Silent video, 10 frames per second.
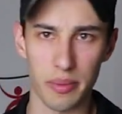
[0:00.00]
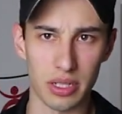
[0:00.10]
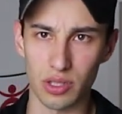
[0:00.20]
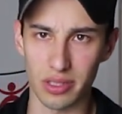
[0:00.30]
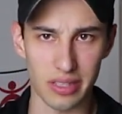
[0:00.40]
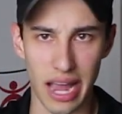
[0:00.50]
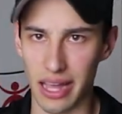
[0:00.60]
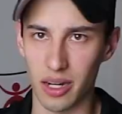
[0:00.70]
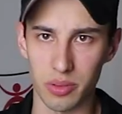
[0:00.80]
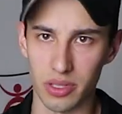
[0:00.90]
I'm going to just
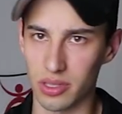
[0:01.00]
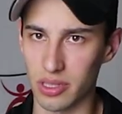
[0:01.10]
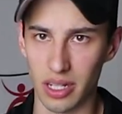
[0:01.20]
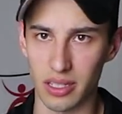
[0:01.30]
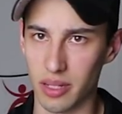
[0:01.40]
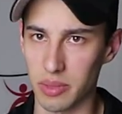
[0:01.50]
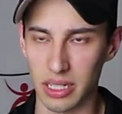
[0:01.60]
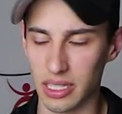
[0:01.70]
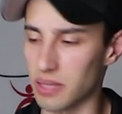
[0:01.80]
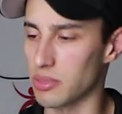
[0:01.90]
tag it up here. So you guys, I'm not
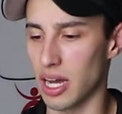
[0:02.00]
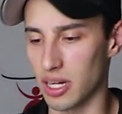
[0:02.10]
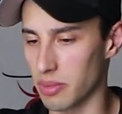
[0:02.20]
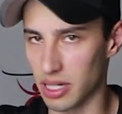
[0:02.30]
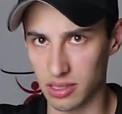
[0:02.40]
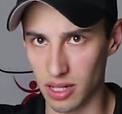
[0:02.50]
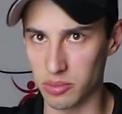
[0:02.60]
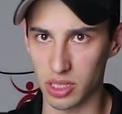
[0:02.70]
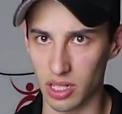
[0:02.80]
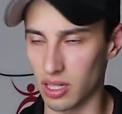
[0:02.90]
going to keep talking about it. I'm
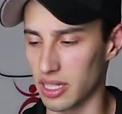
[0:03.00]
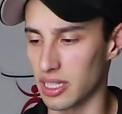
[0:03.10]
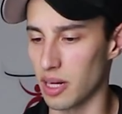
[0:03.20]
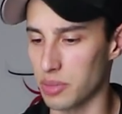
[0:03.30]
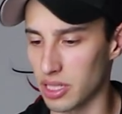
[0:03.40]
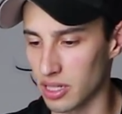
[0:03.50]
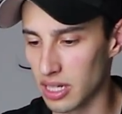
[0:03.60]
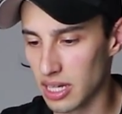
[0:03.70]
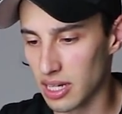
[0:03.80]
just going to link it up here.